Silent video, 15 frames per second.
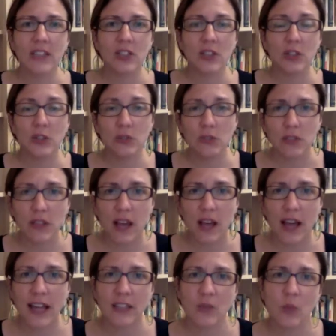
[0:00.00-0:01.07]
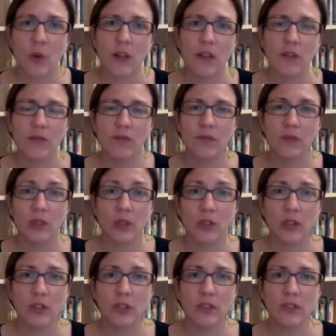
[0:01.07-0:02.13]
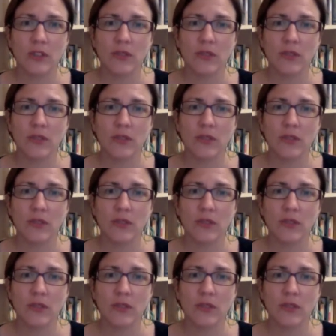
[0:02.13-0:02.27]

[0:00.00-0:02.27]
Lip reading: to utilize what you've learned